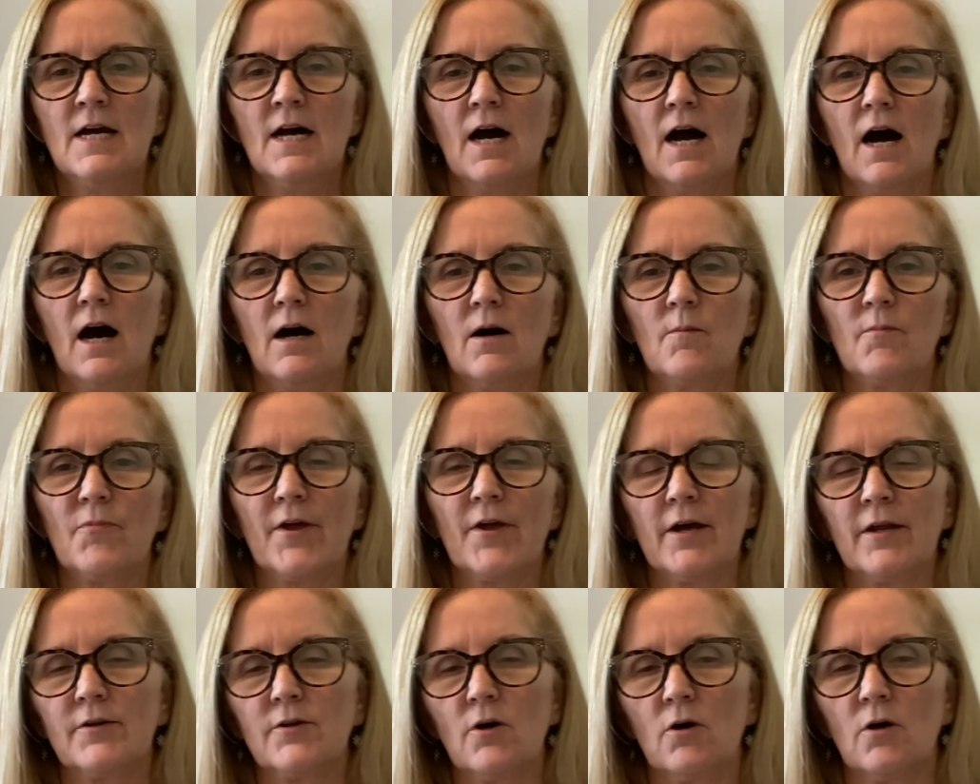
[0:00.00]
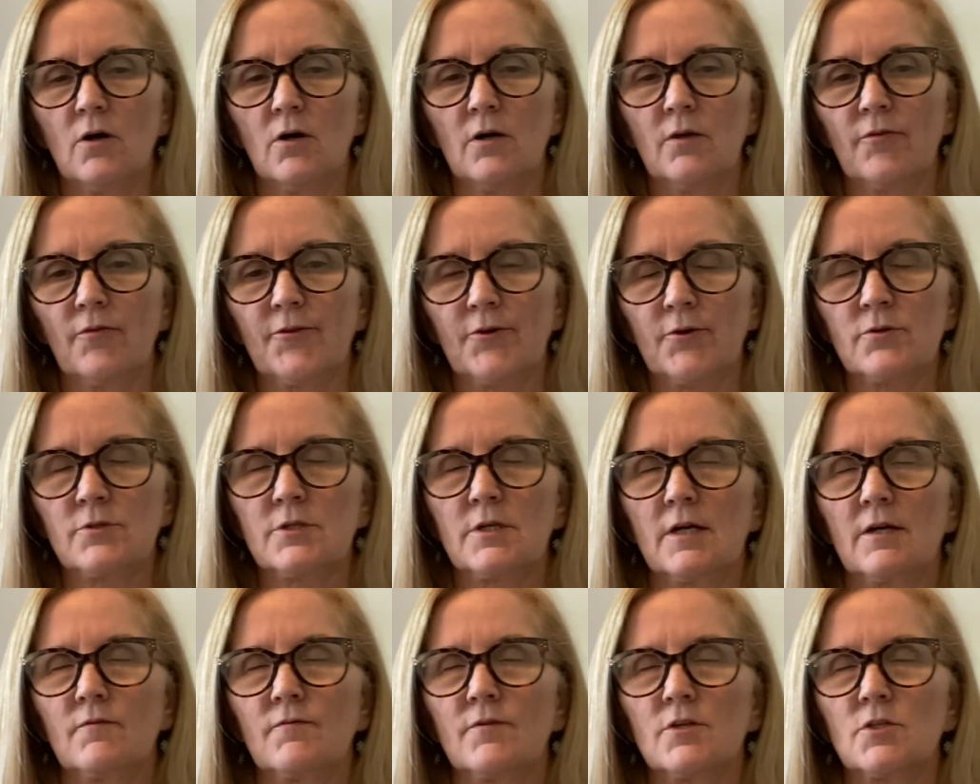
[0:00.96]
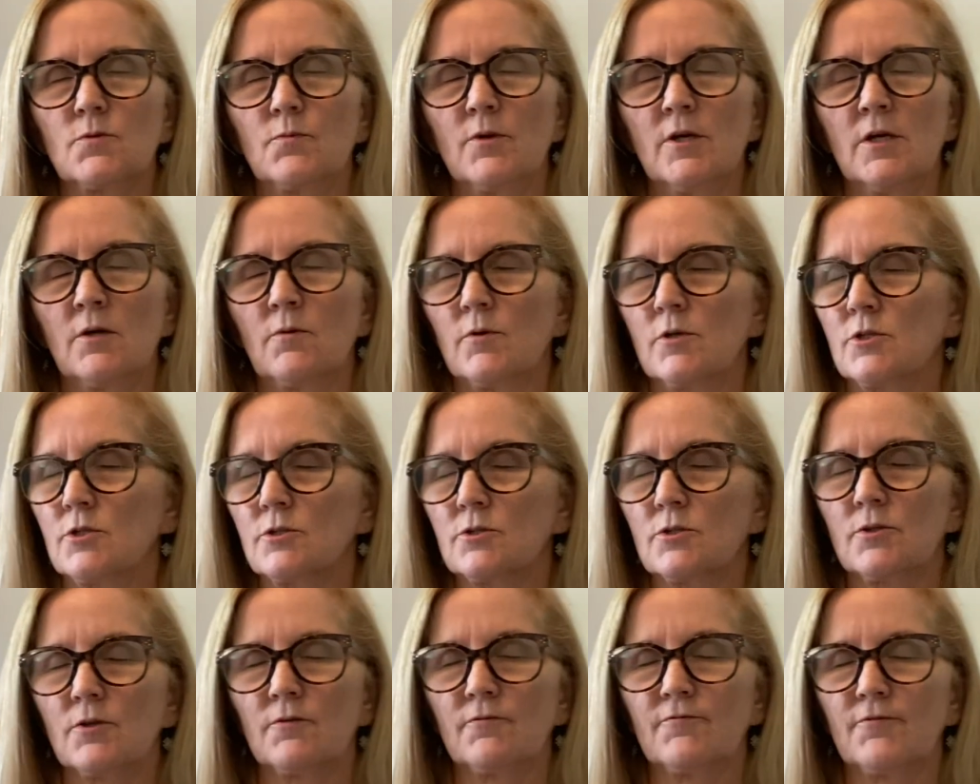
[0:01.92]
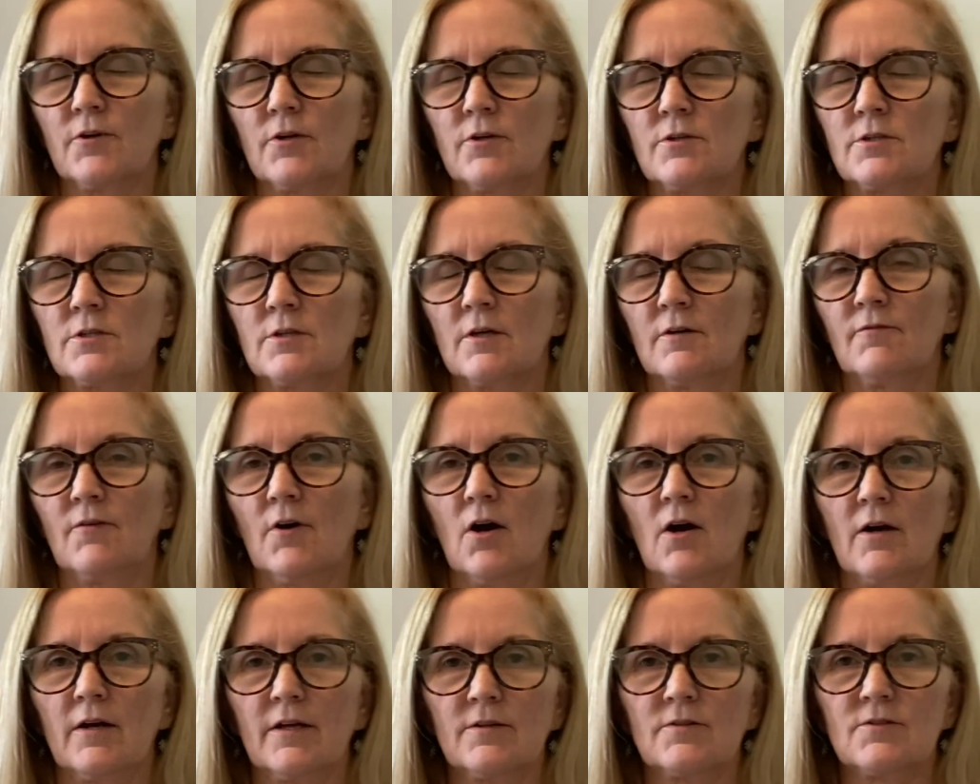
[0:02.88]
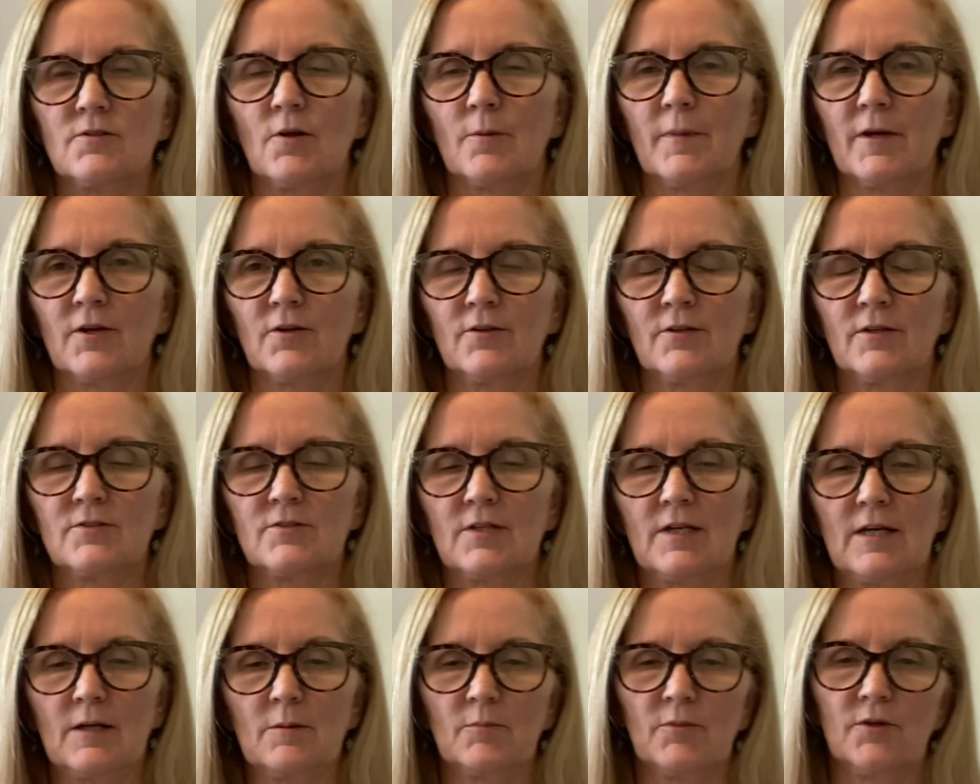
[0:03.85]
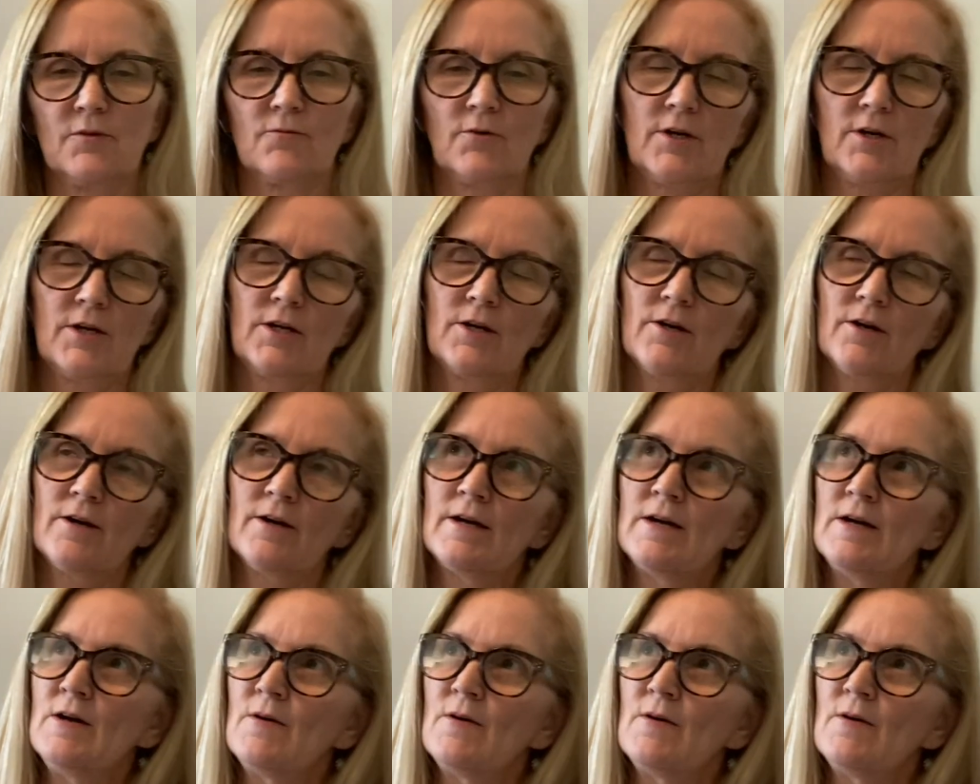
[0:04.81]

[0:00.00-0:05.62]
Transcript: Then on Thursday of this week, which is the 1st of August, oh my goodness, I can't believe we're here.